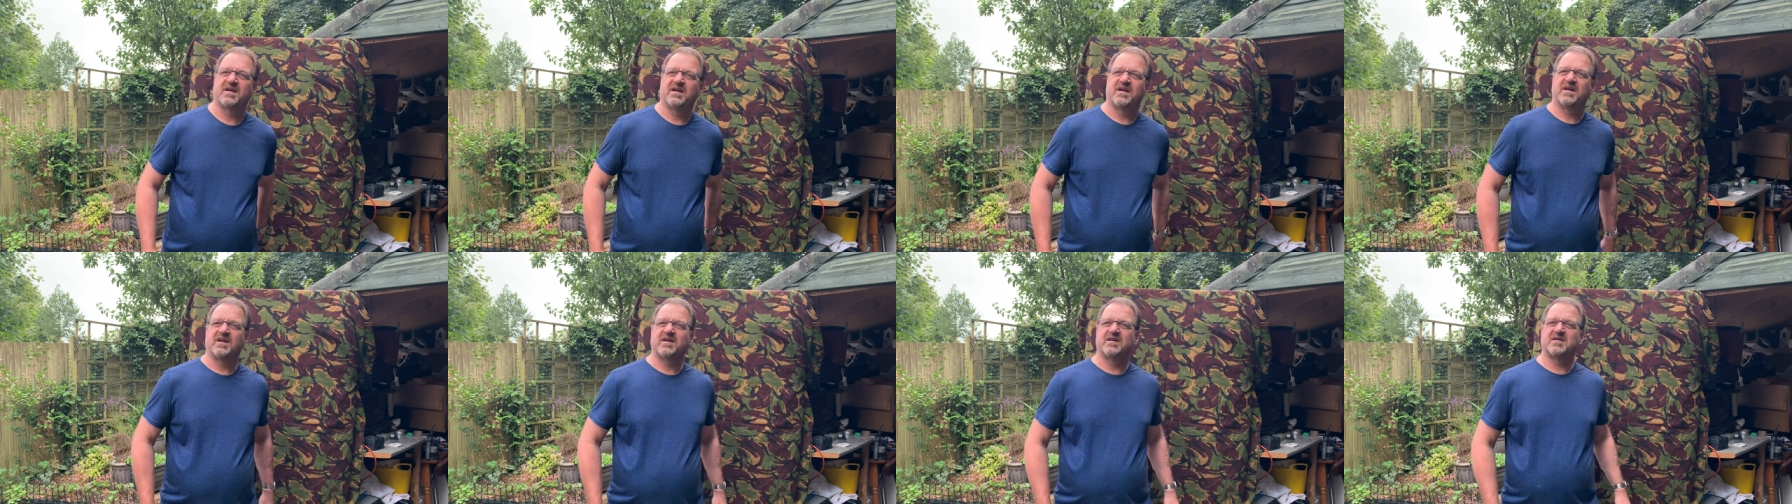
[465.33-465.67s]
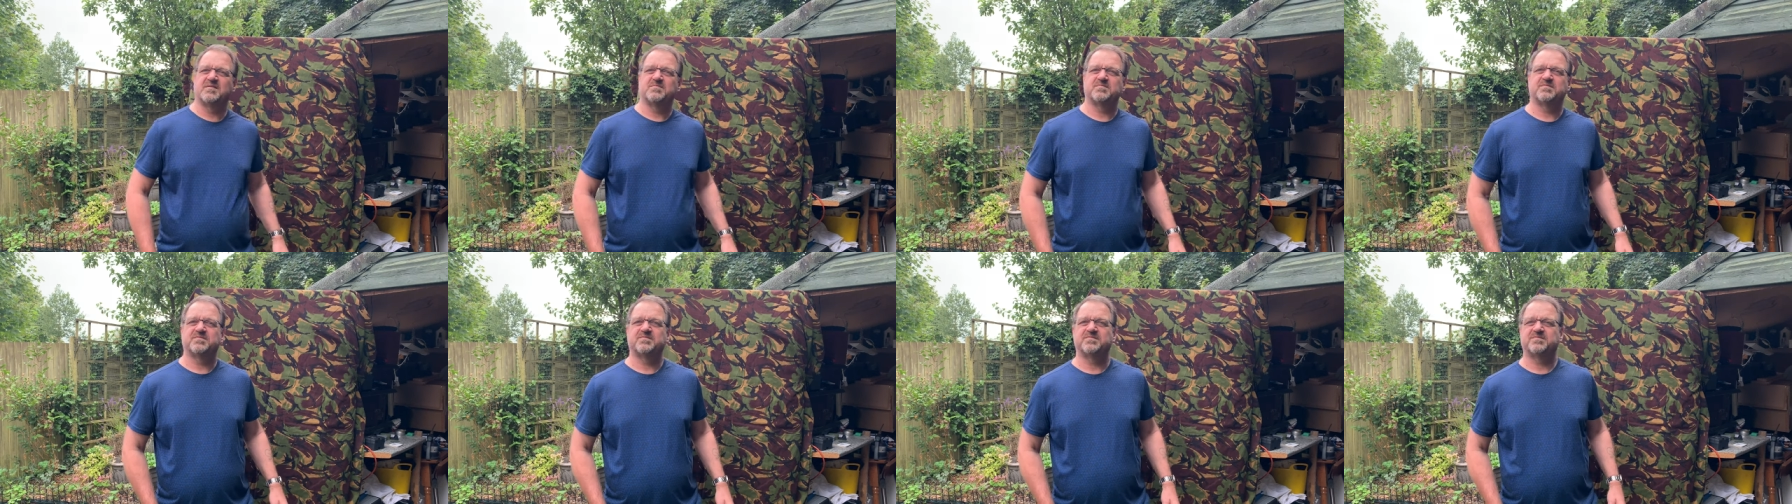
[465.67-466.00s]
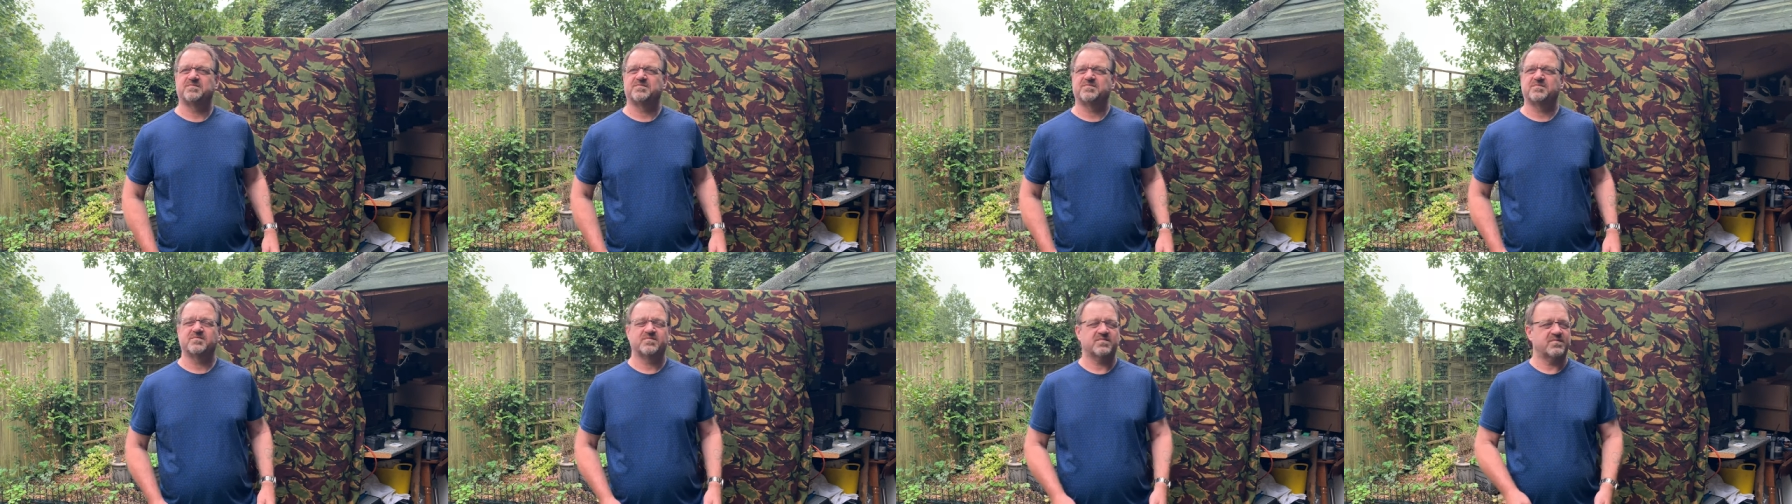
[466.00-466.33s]
normally um,
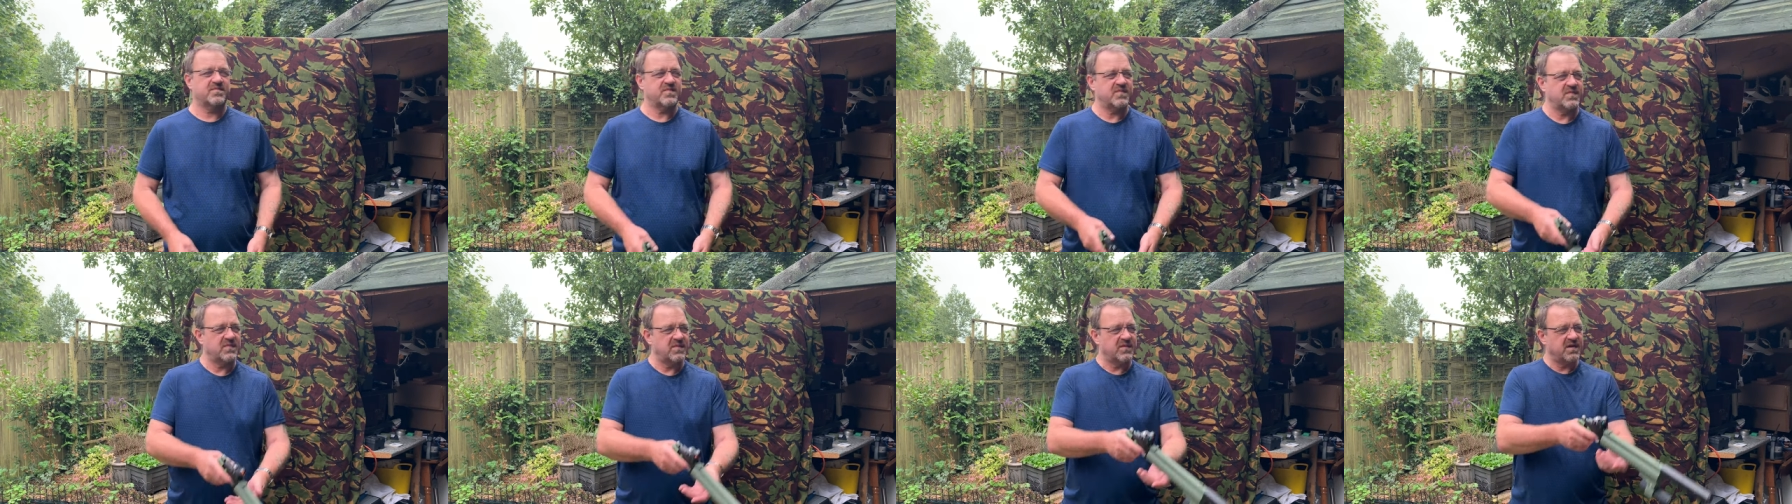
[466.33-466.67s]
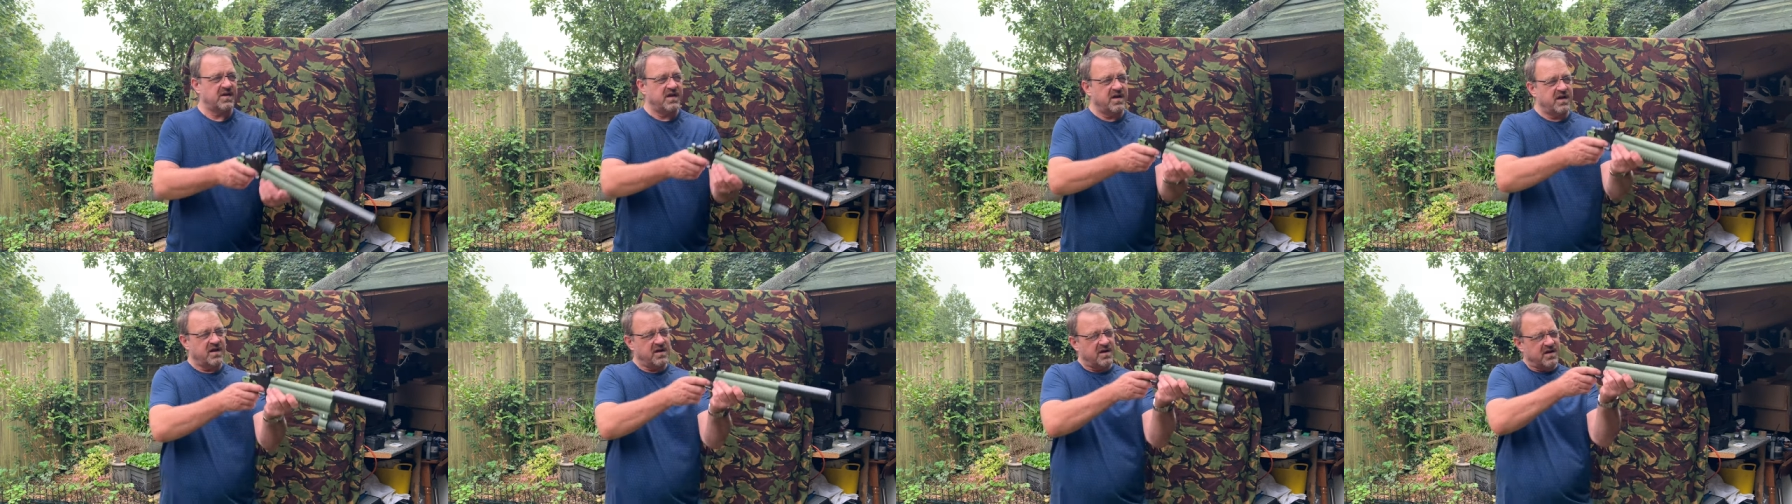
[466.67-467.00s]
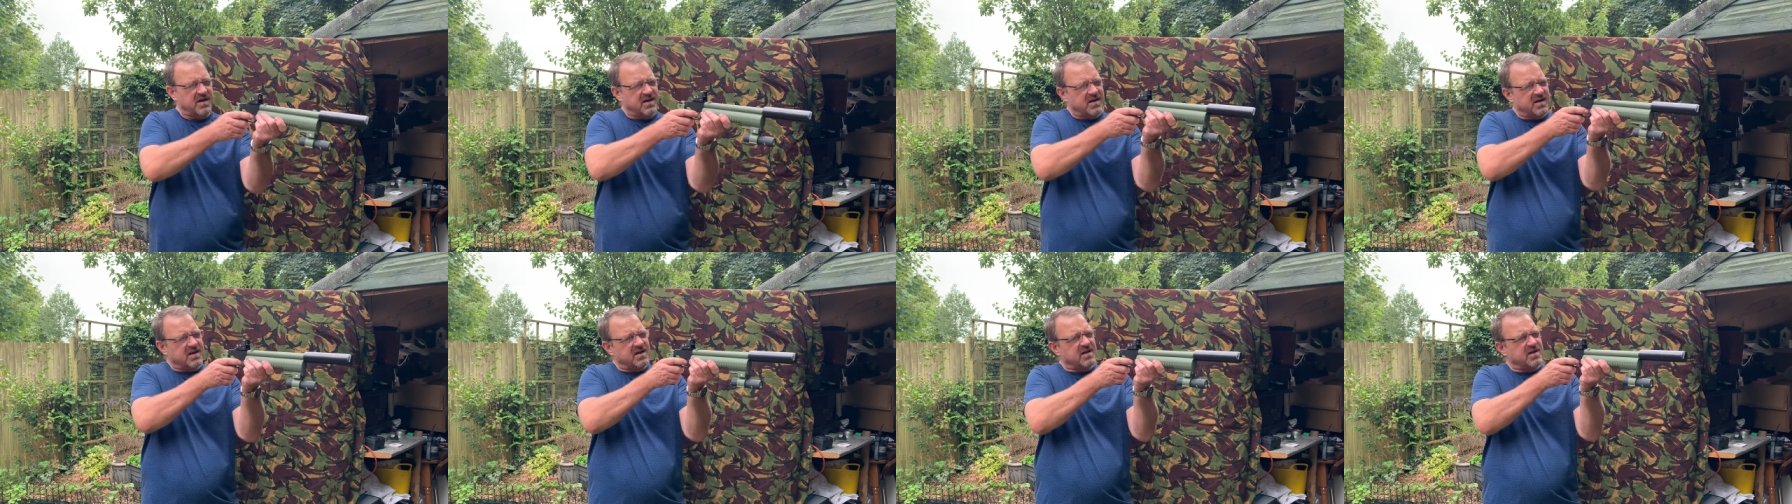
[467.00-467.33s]
because your eyes are too
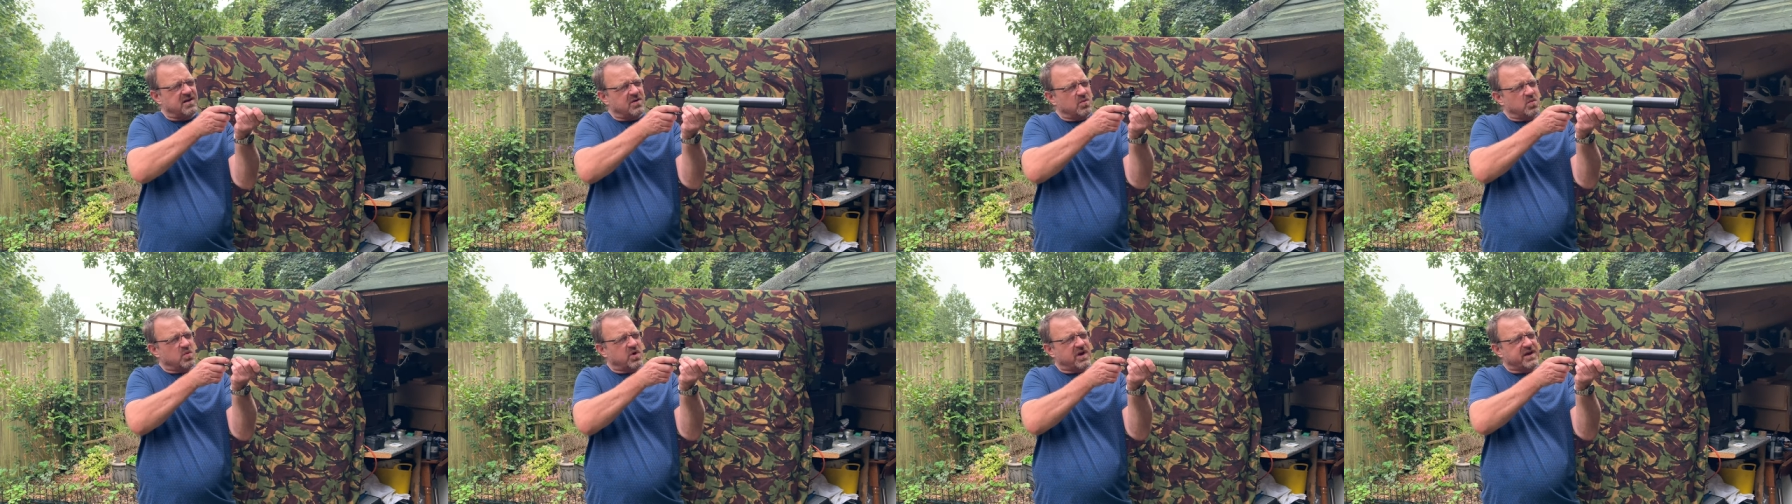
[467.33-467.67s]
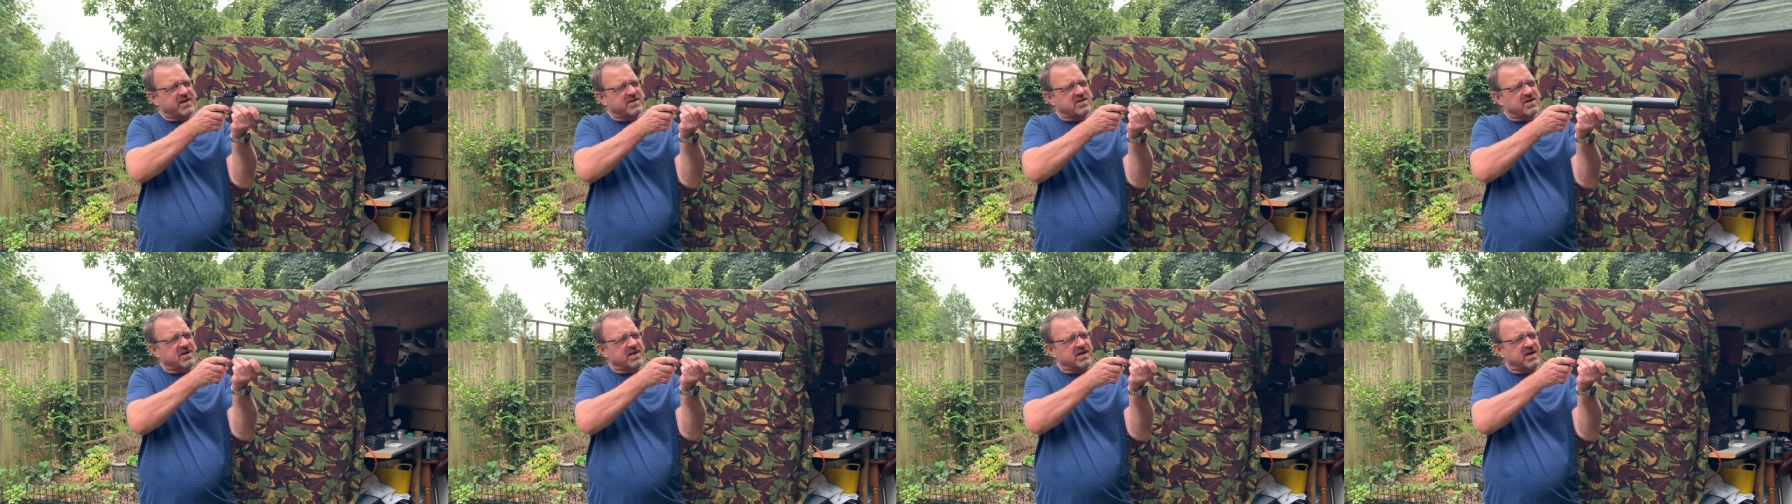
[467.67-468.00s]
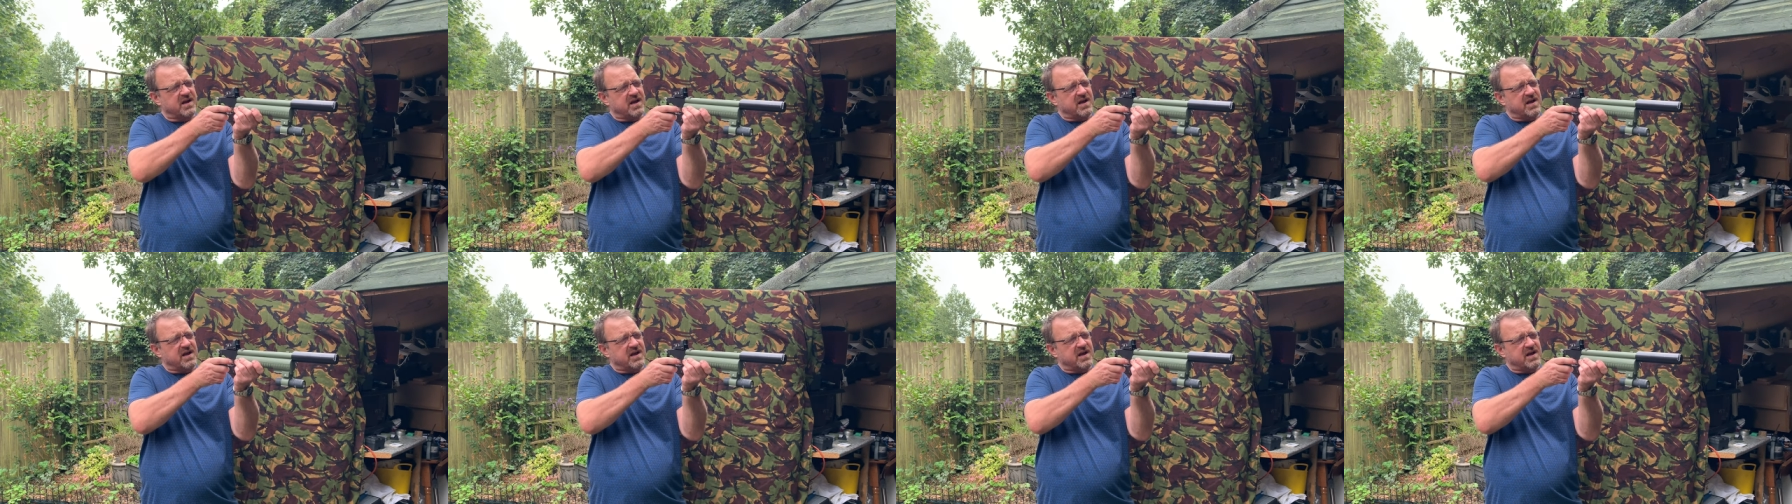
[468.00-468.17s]
far away well, from it.